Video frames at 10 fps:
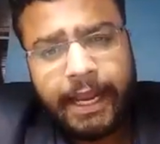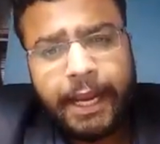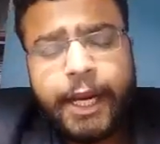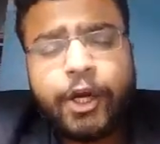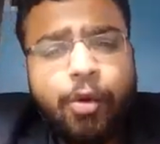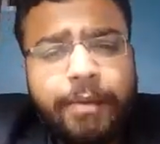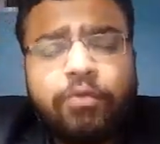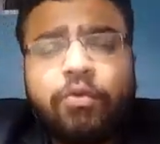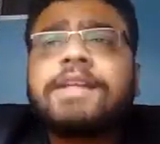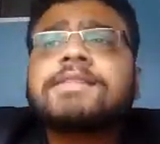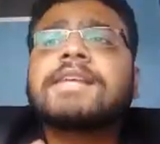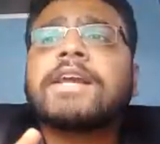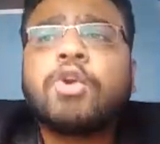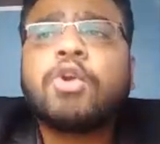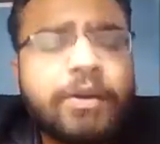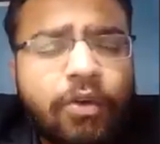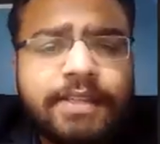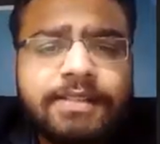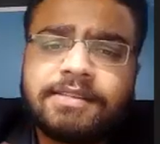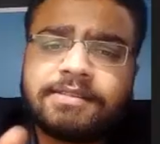economic violence. Economic
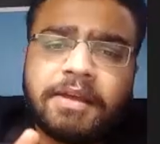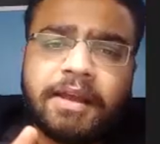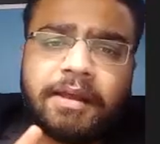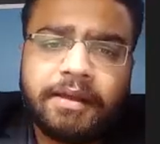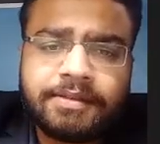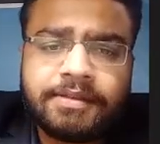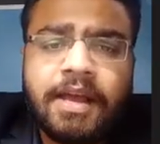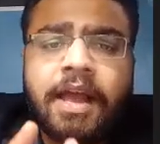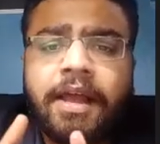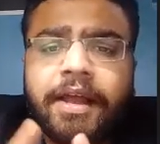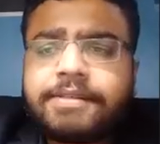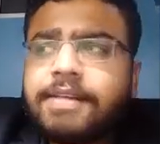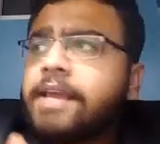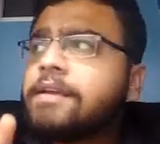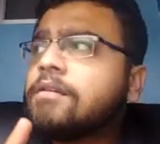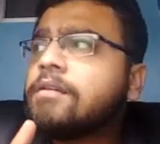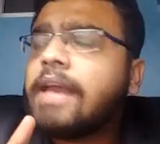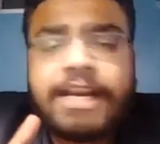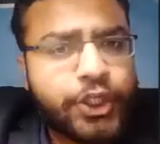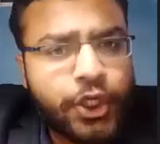violence is like
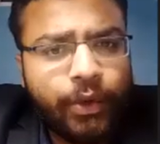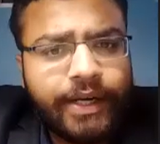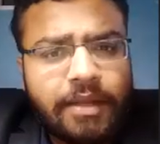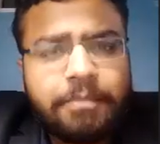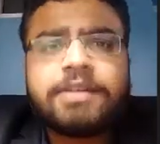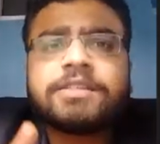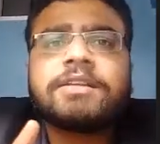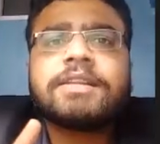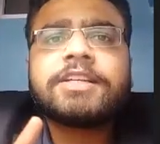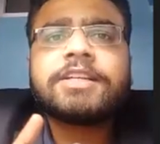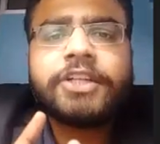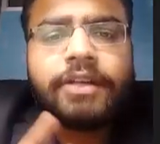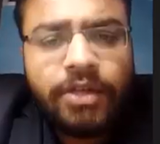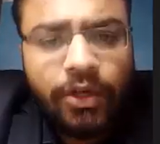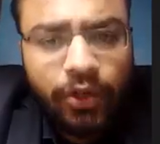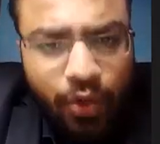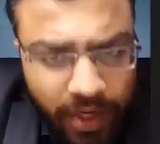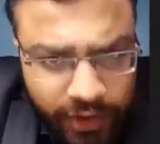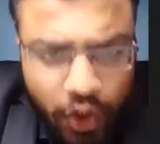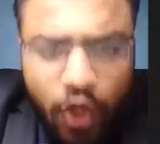ensuring the person that she doesn't do a
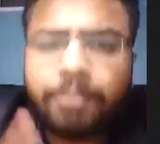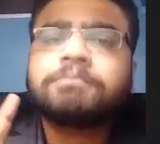job,